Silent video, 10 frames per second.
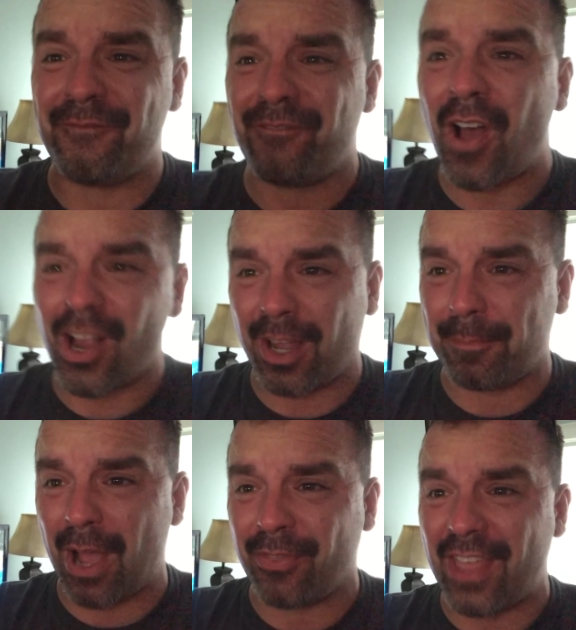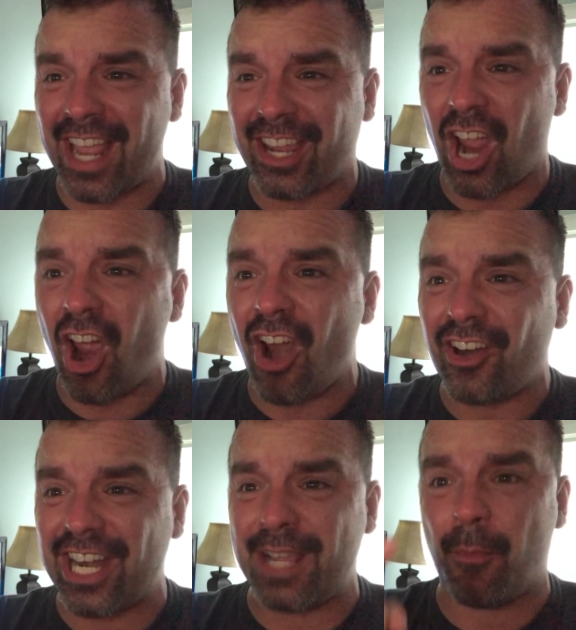fuck about that
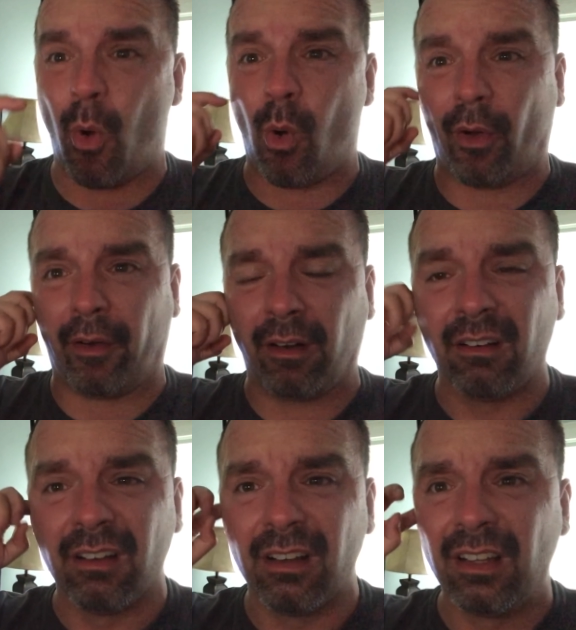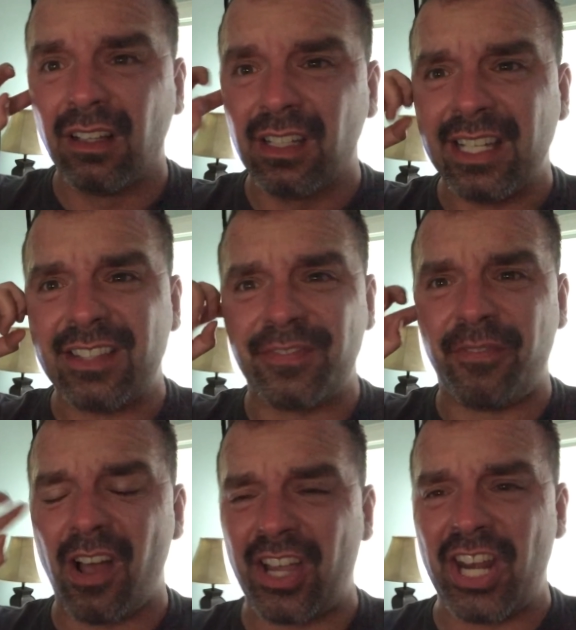car anymore. It's
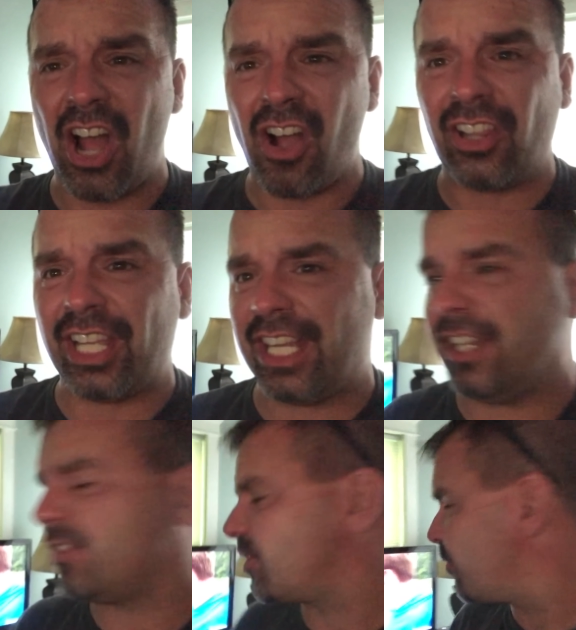fucking ugly and it's